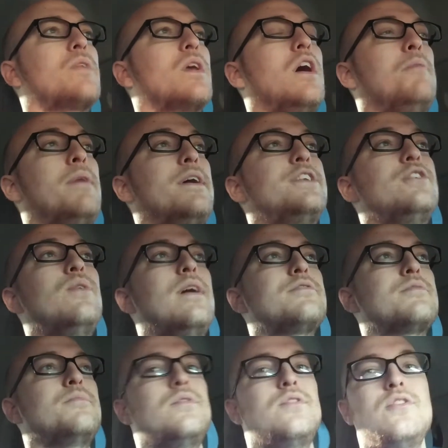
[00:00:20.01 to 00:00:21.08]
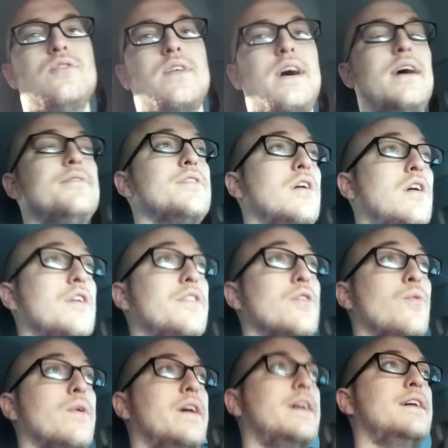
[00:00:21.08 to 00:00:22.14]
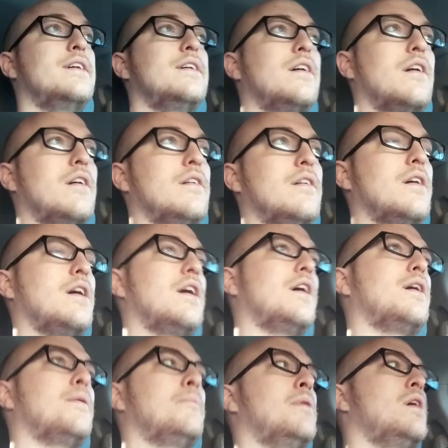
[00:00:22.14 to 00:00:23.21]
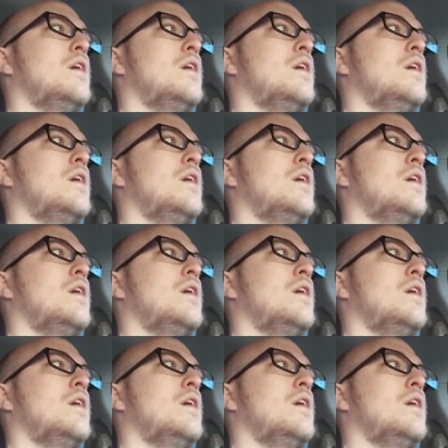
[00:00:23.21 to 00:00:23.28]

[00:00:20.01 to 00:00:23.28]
Um, I do have some new knives on the way, uh,